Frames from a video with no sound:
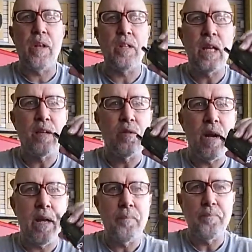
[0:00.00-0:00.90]
And I'll take a
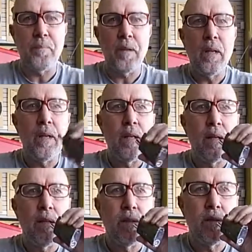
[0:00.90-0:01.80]
drag,
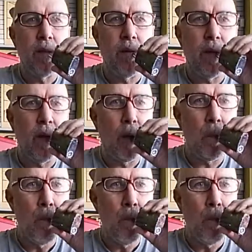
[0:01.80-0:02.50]
show you what